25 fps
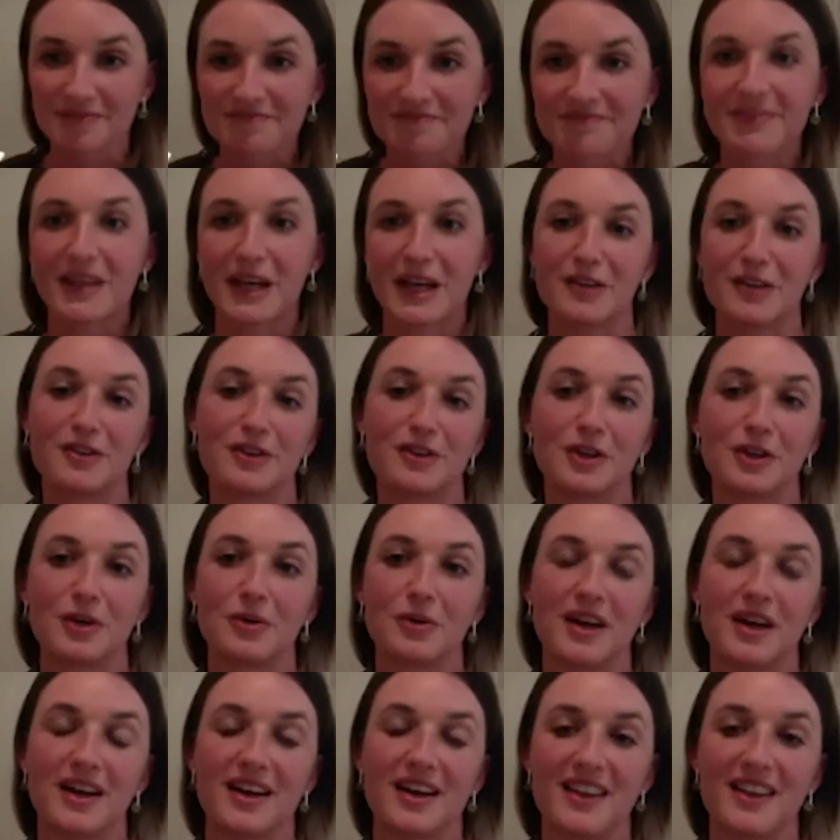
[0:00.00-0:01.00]
get to know one
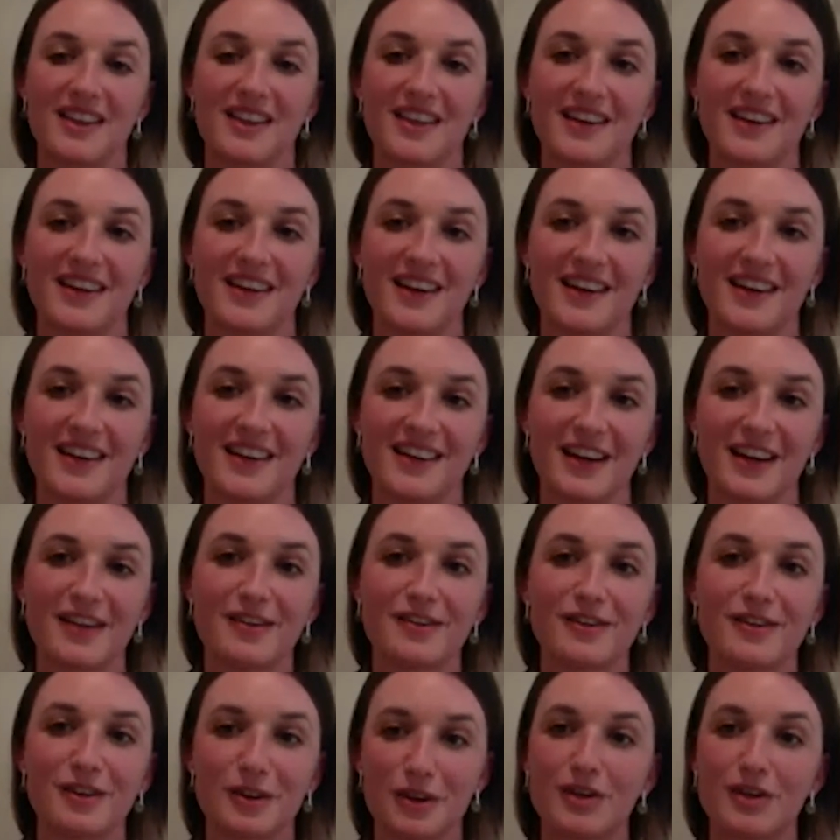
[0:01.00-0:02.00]
another and get
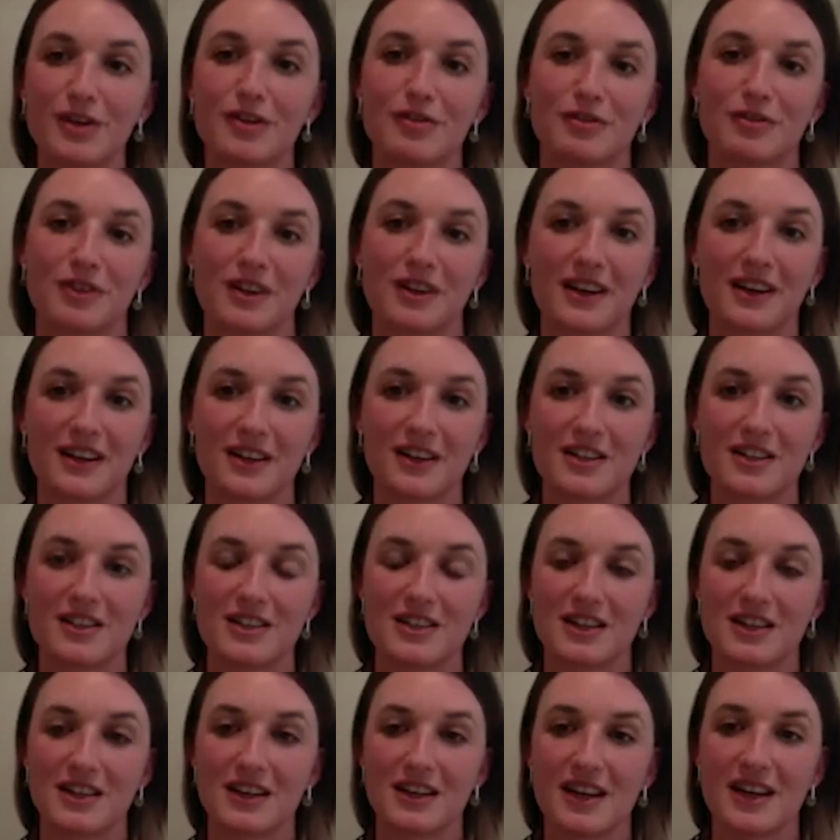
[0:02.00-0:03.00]
to know a different
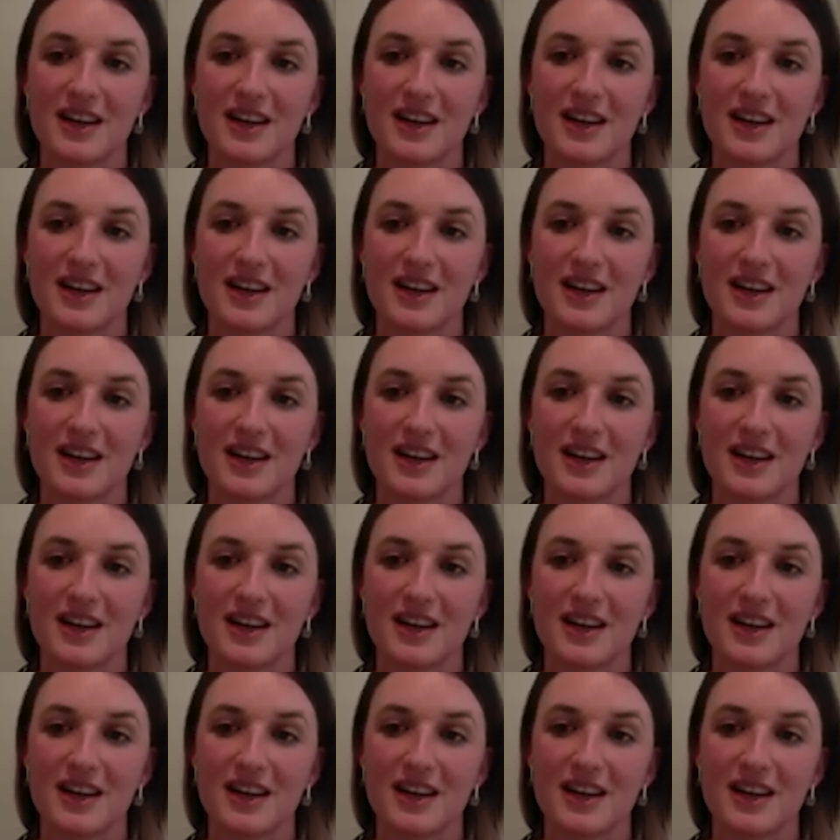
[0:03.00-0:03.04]
culture,